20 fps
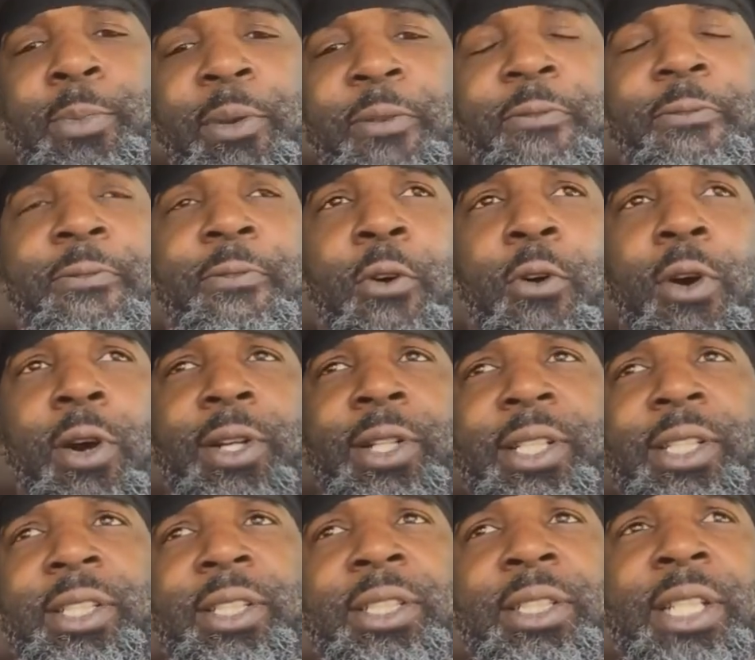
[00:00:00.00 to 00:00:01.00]
before
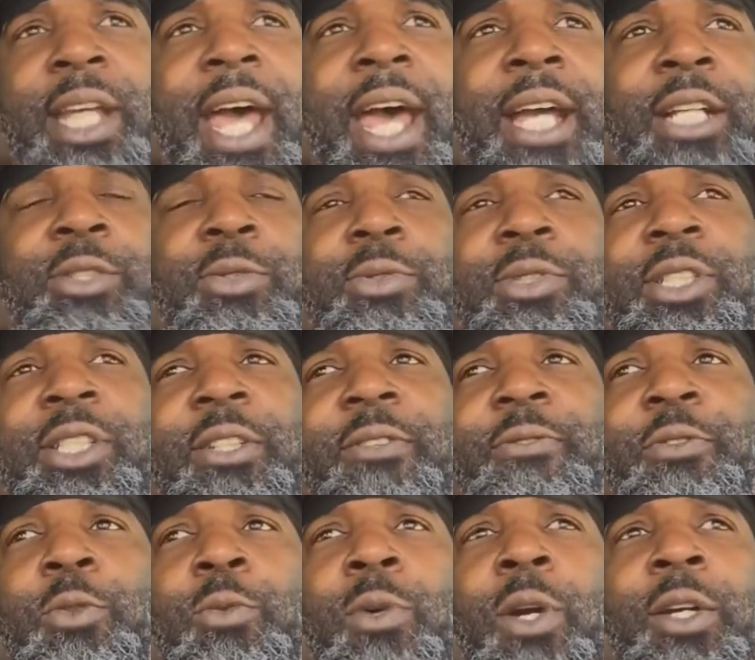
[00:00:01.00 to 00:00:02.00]
the actual
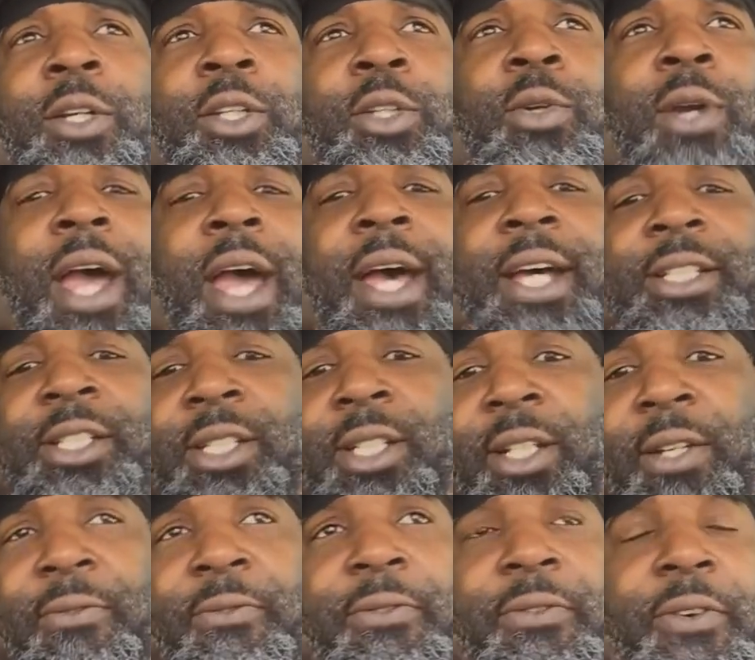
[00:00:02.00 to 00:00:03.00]
shift you work, you're asked to
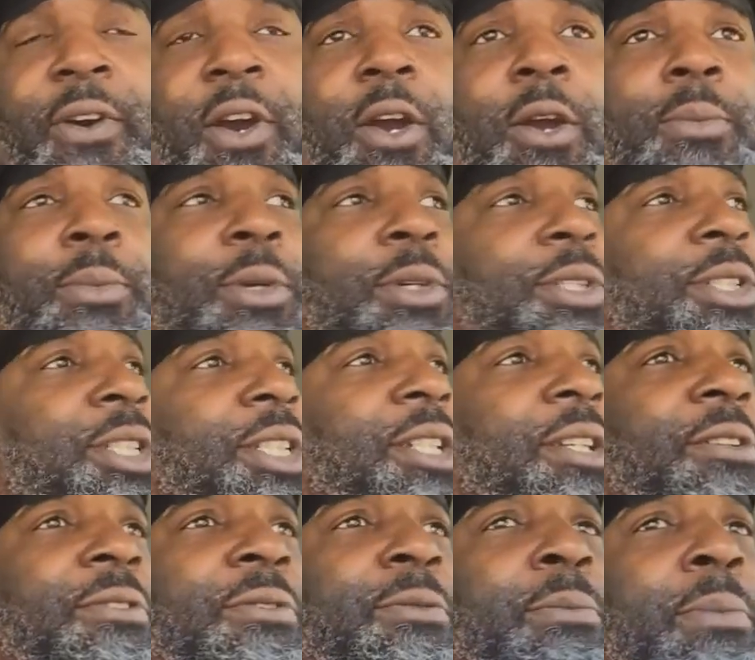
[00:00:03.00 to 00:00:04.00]
confirm your
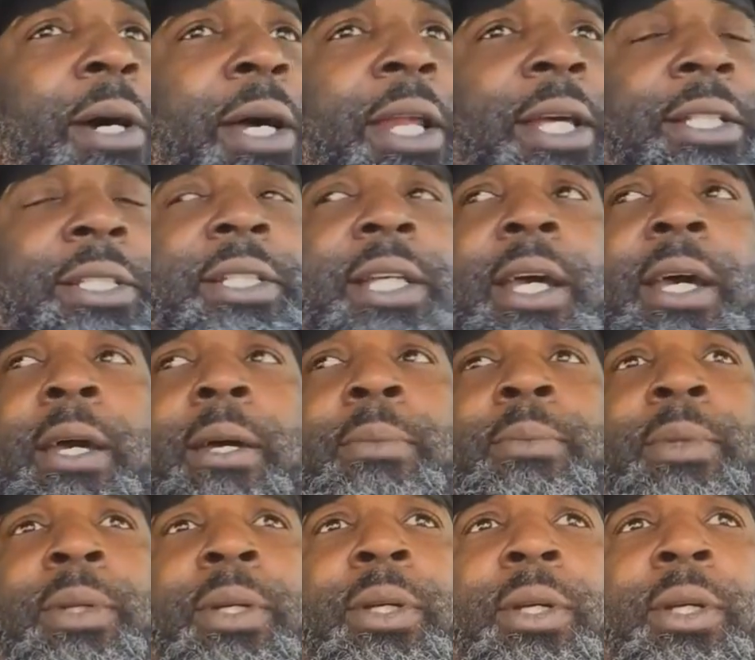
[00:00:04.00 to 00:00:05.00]
shift by that
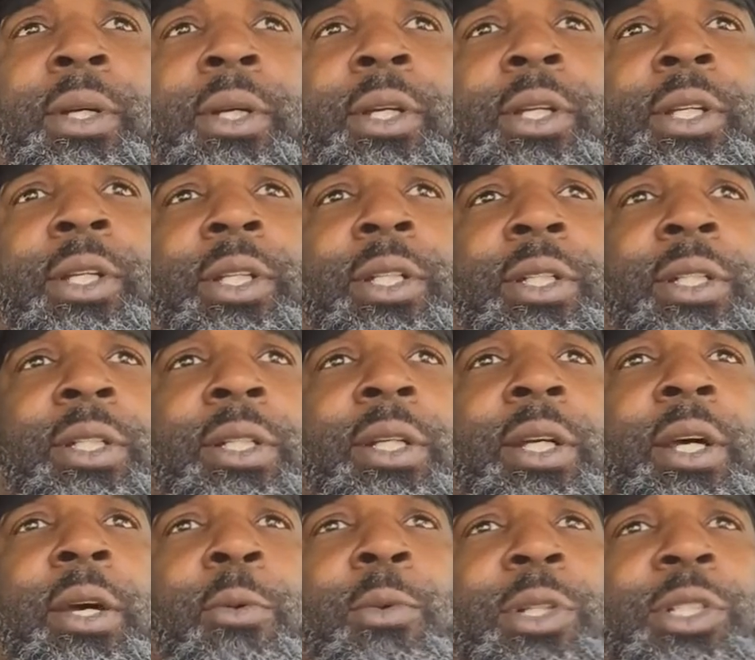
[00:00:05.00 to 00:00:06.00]
time.
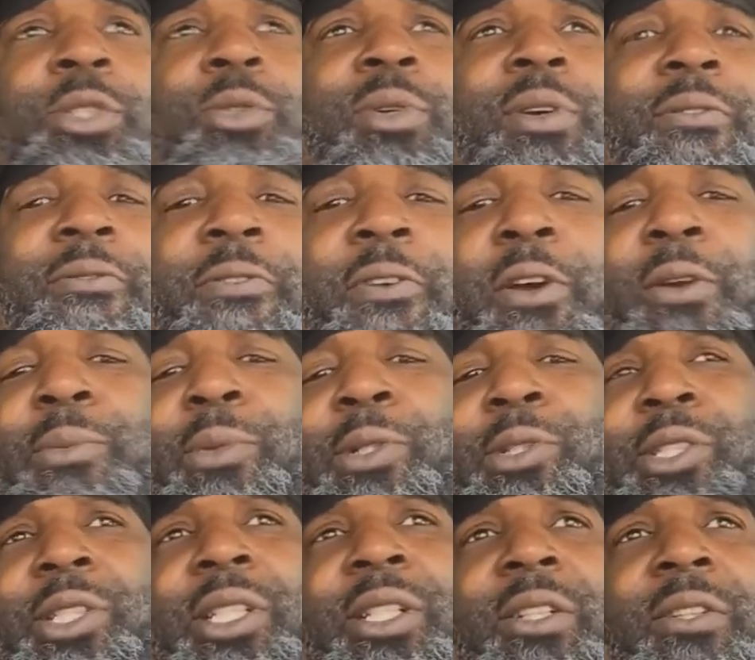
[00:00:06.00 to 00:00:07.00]
Now, once you confirm
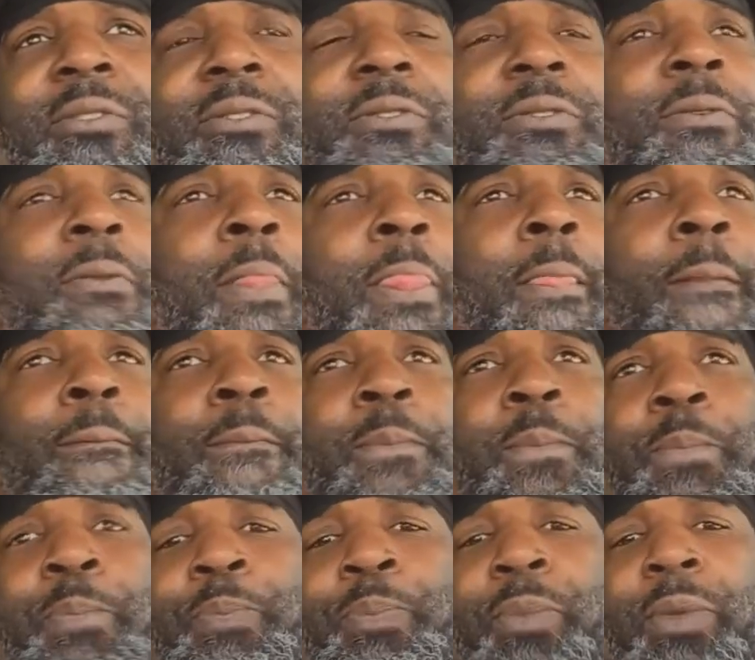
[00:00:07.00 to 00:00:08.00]
your shift,
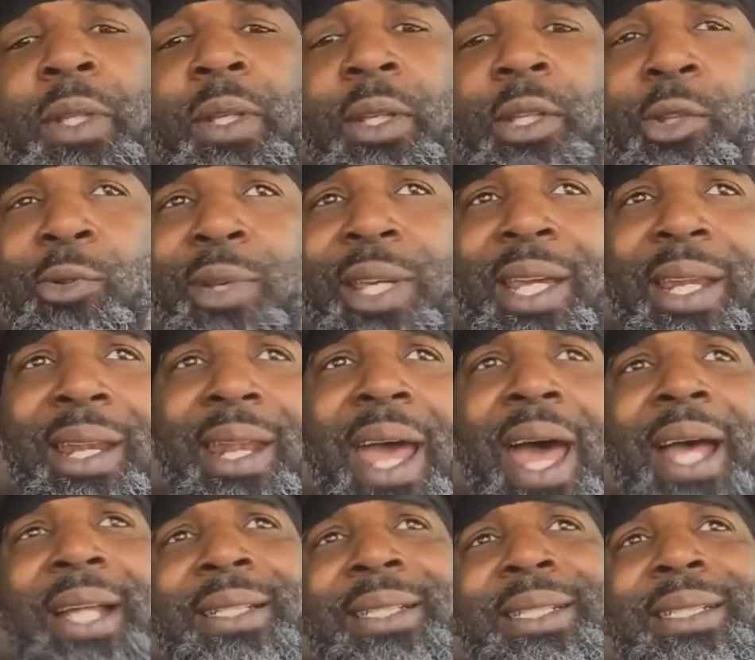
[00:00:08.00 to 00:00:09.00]
you
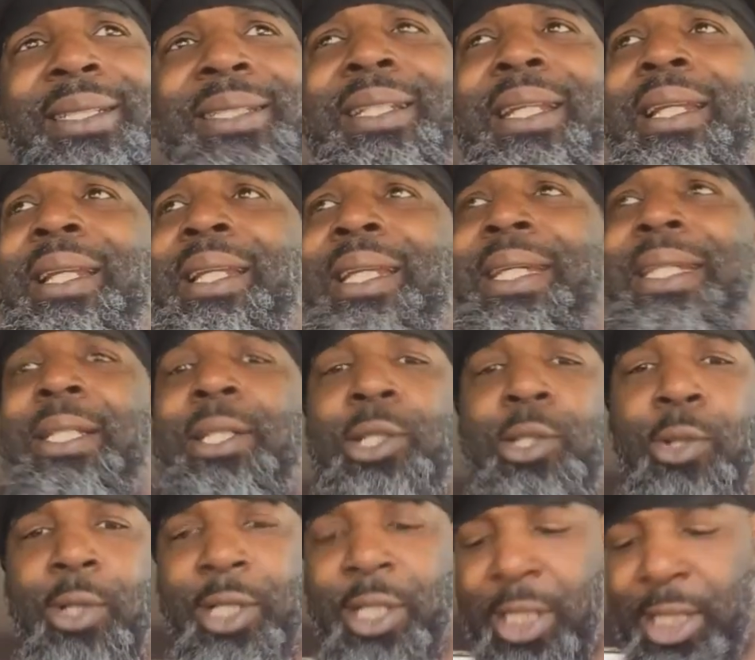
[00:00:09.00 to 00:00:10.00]
cannot just delete
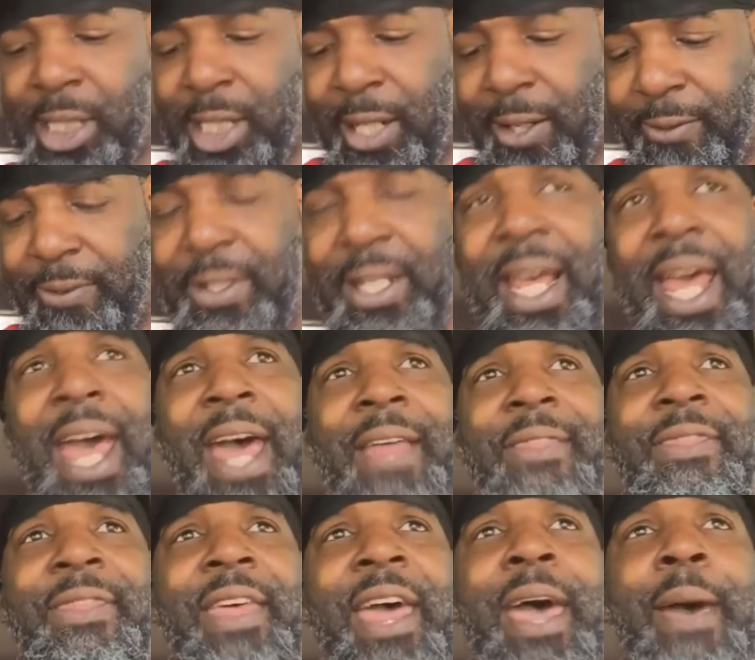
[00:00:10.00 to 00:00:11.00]
your shift
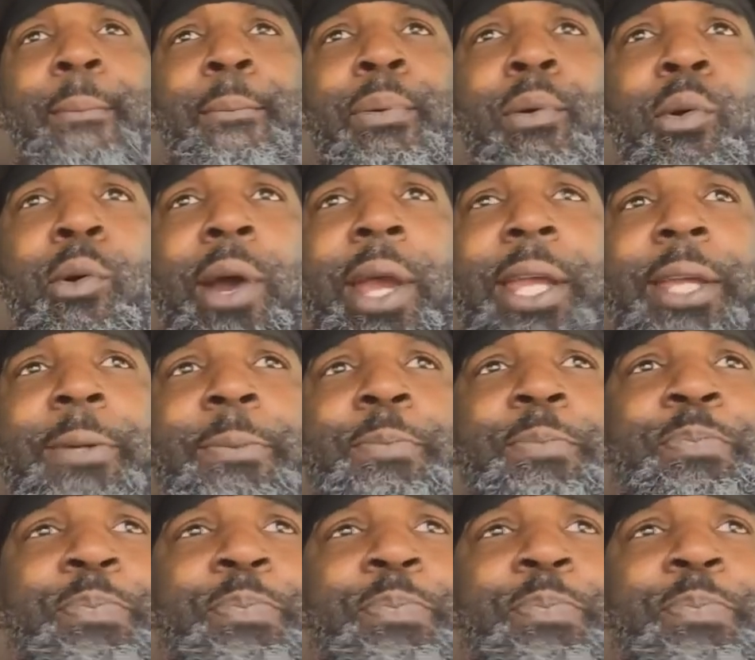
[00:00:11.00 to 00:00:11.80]
at that point.